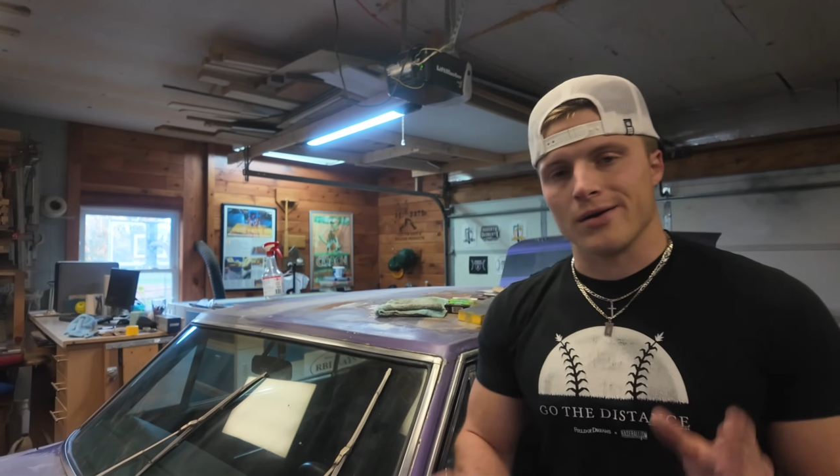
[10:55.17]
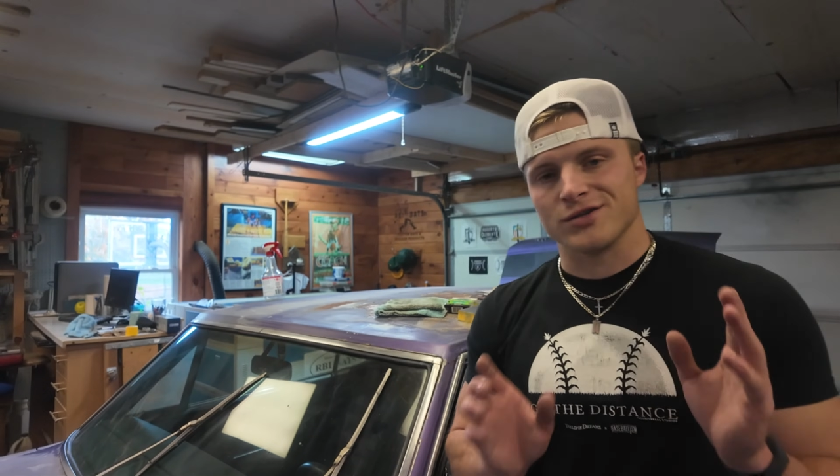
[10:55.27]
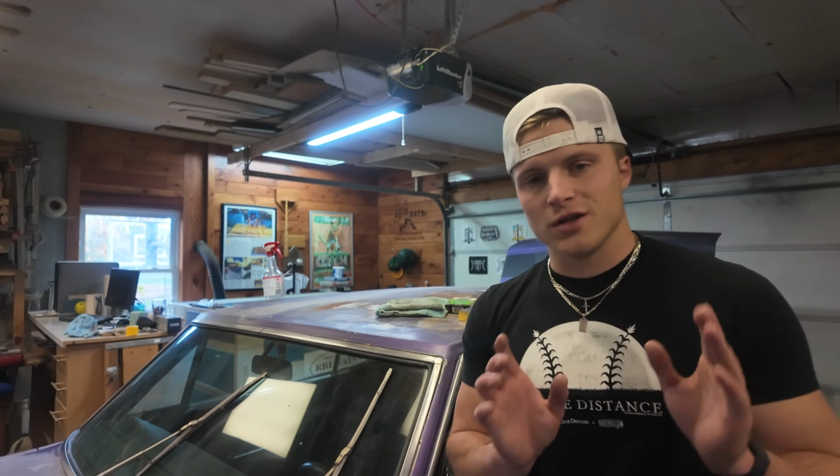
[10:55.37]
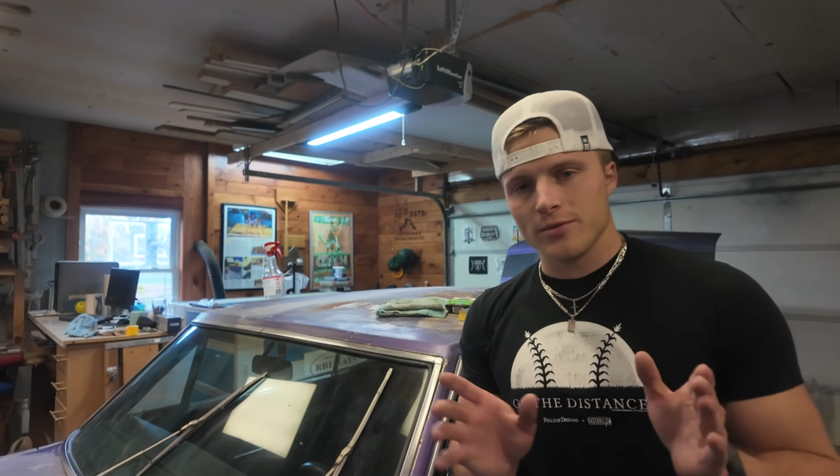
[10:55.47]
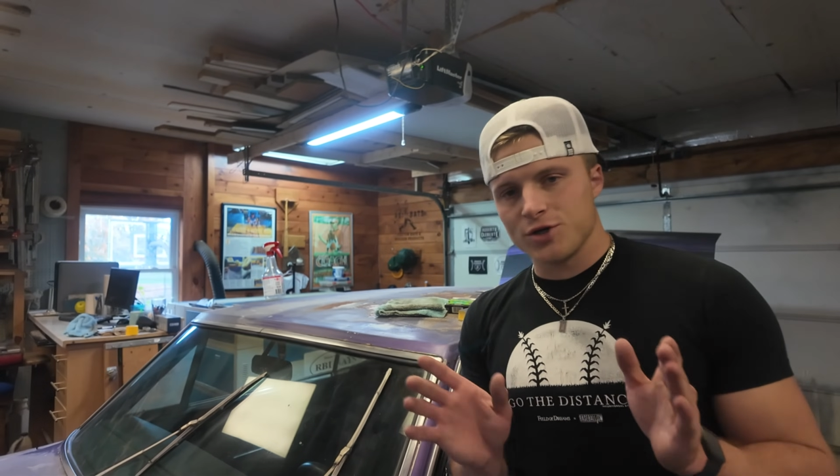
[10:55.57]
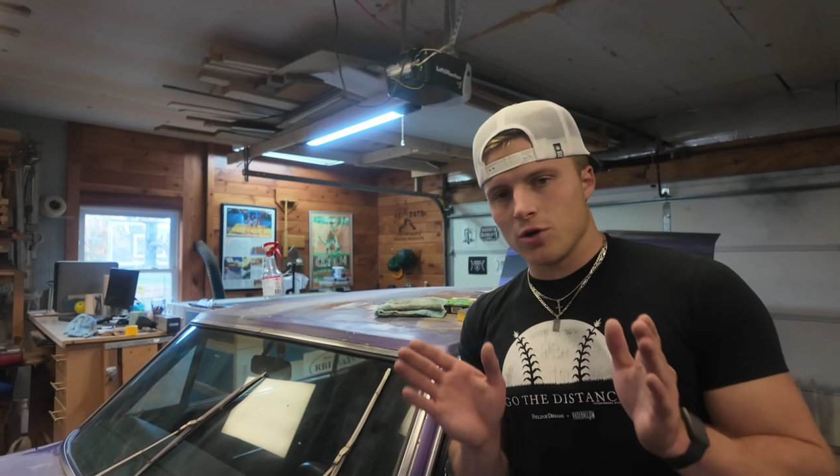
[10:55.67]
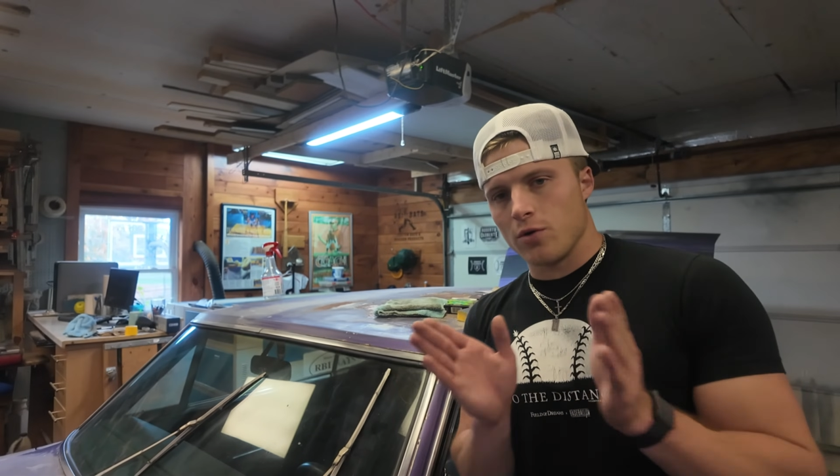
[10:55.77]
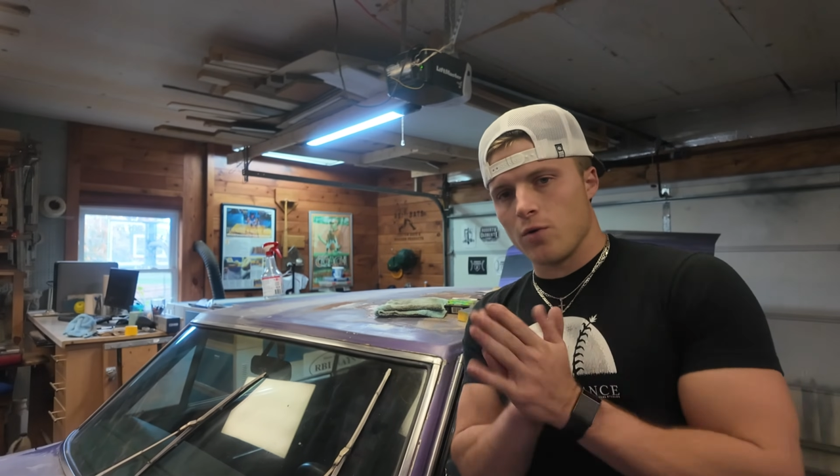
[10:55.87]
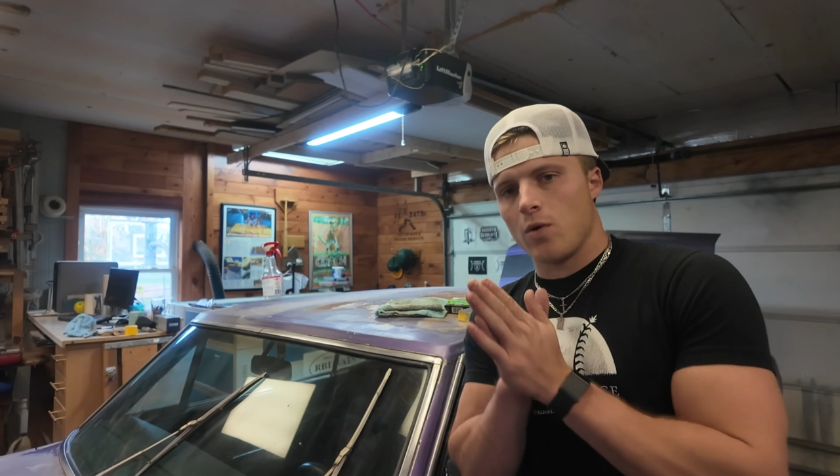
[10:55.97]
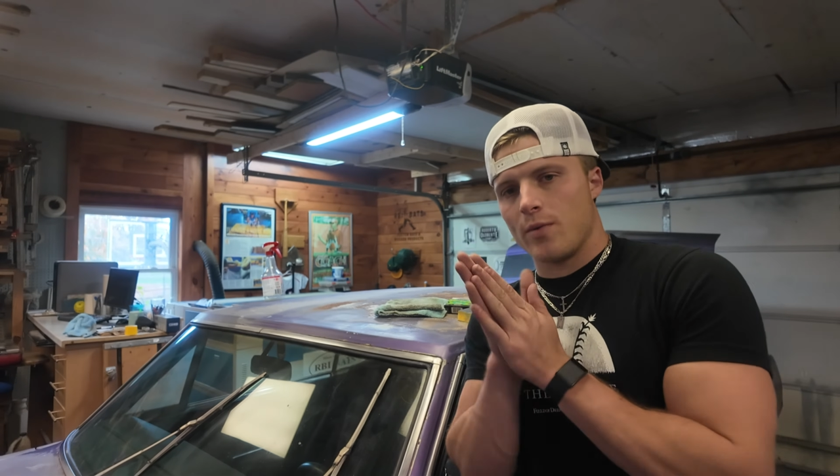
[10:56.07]
right, so let me show
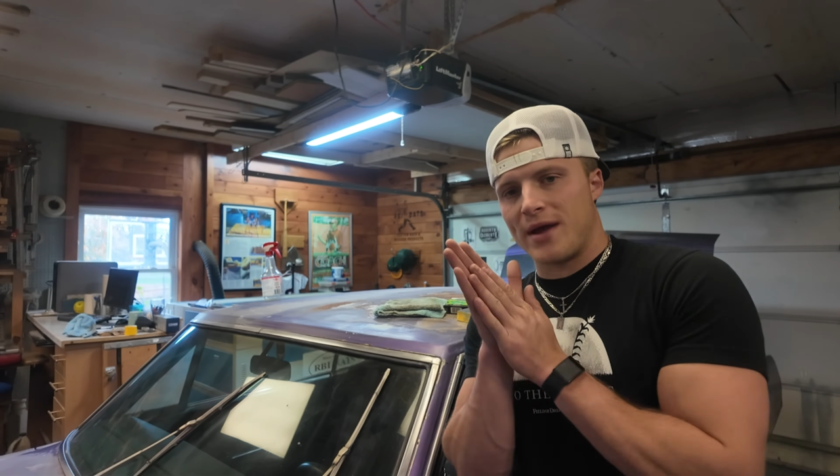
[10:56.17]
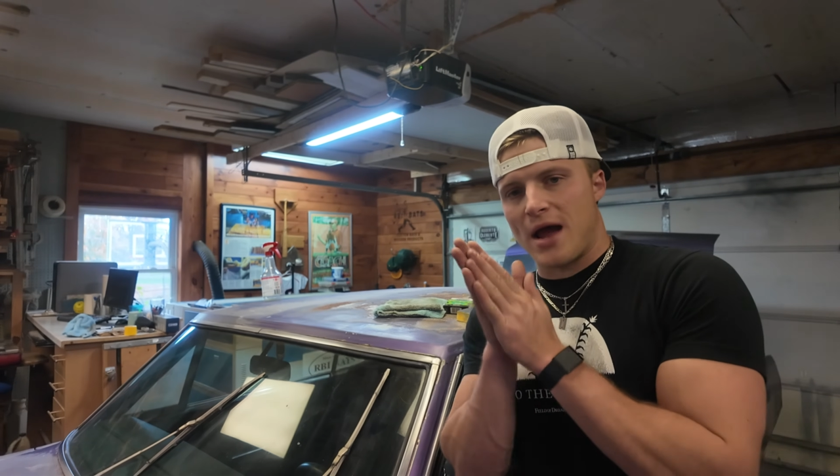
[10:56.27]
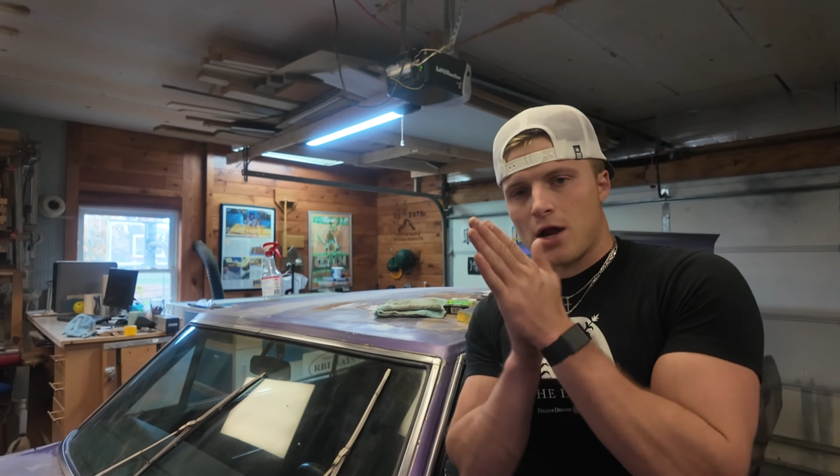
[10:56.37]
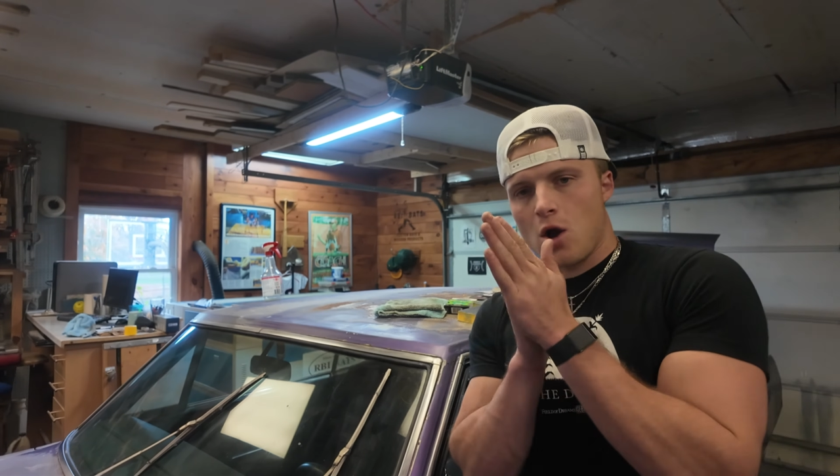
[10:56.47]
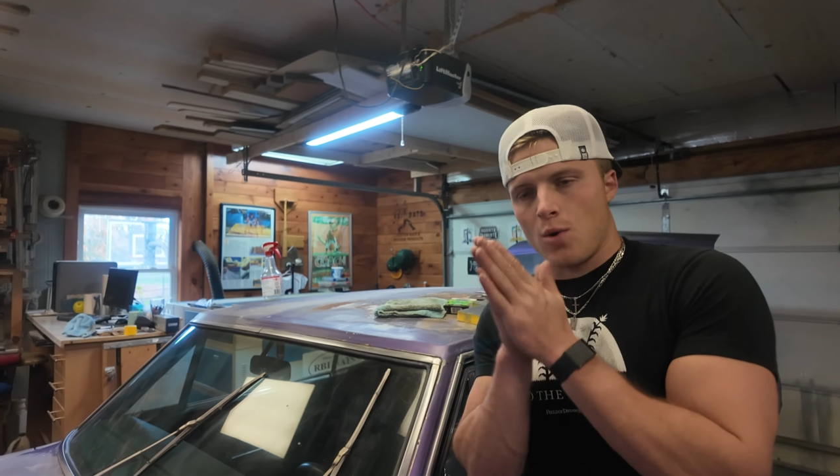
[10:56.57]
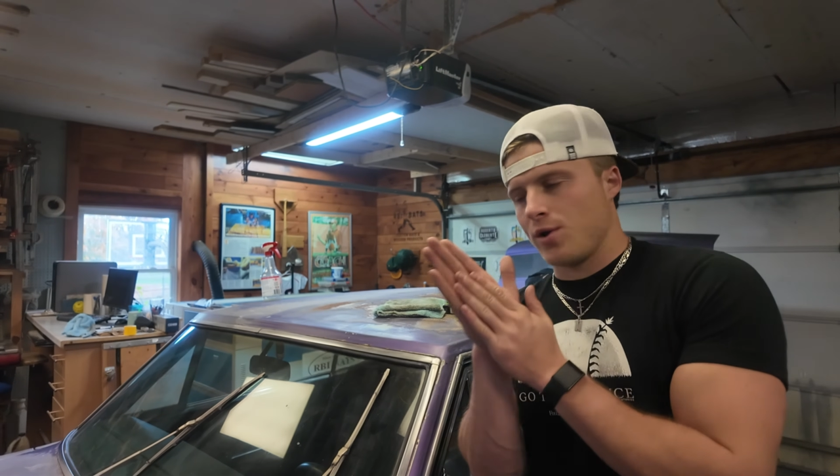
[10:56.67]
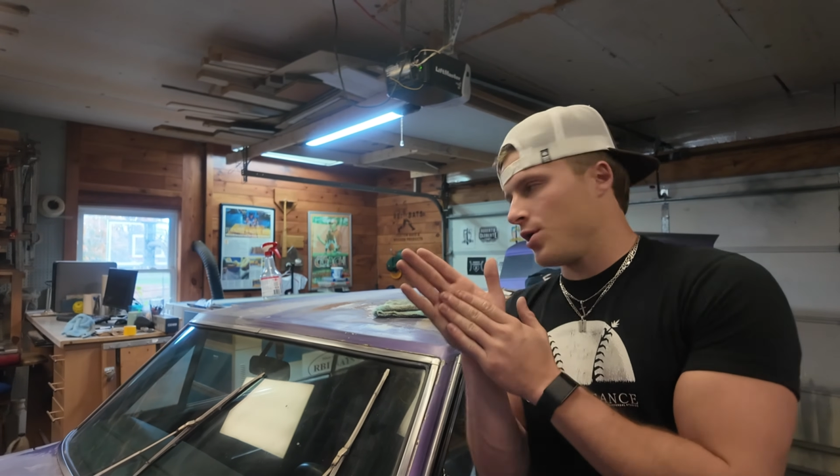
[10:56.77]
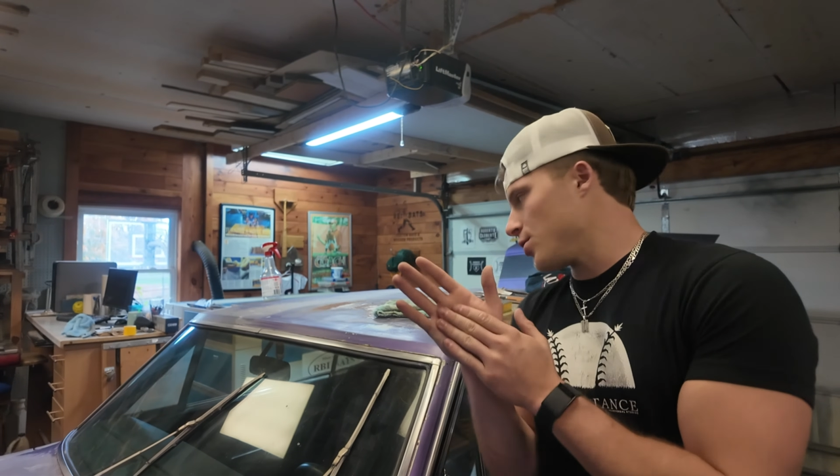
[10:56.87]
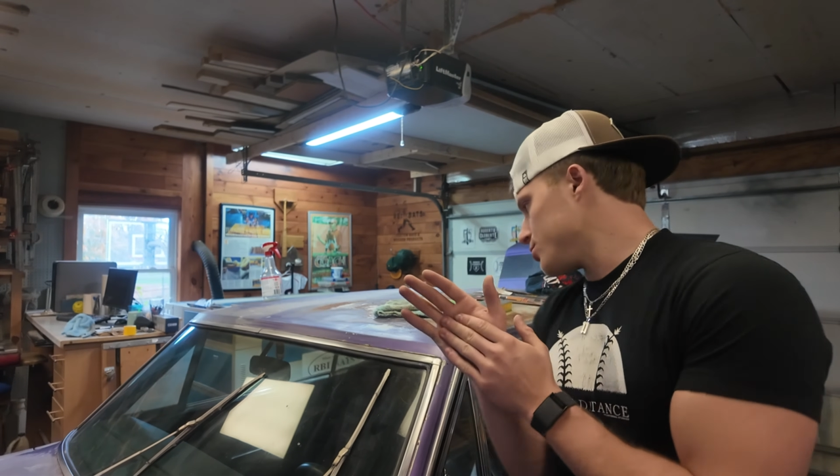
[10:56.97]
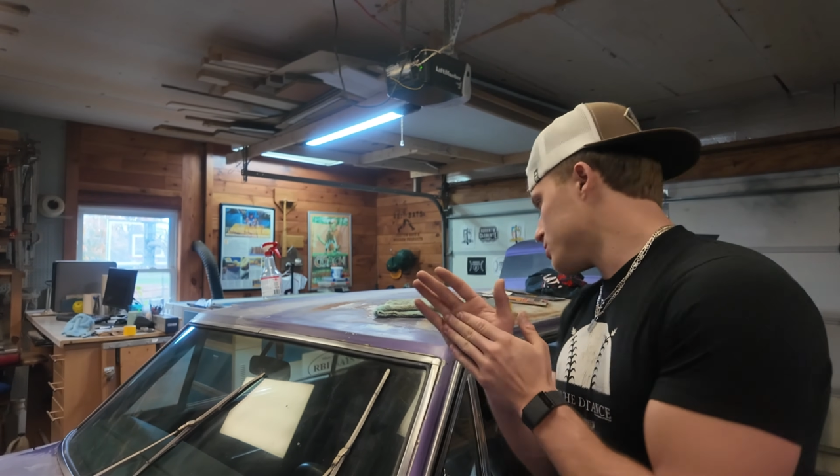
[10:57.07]
you what we got going here.